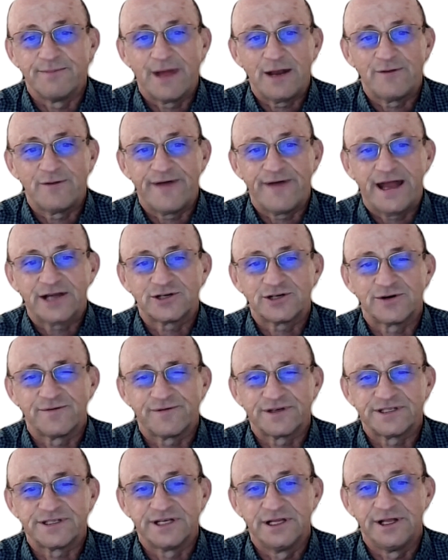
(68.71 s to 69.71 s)
manufacturing
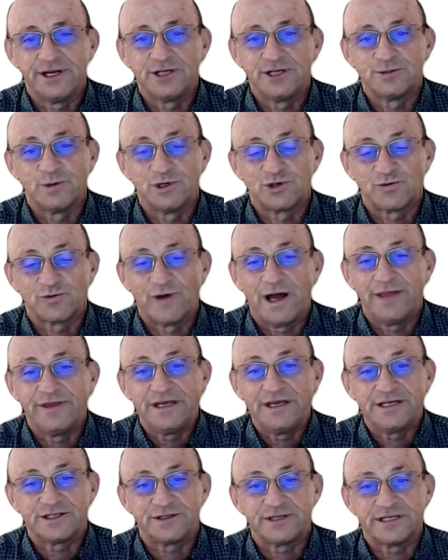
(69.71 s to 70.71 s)
facilities which run
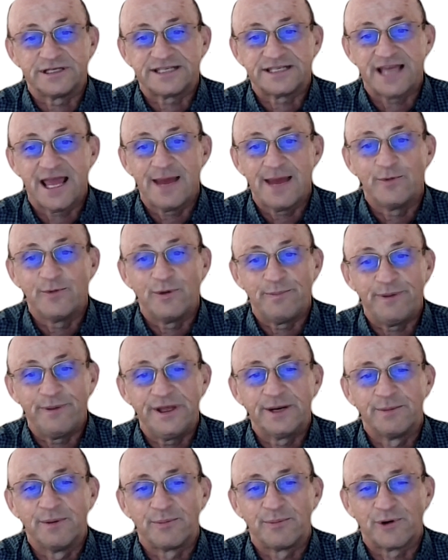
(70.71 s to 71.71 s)
the same
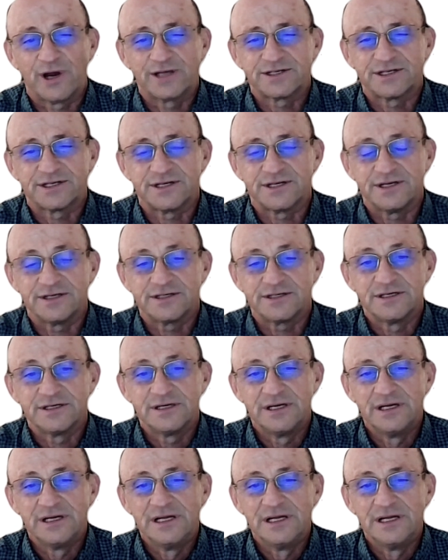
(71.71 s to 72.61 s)
repeatable processes.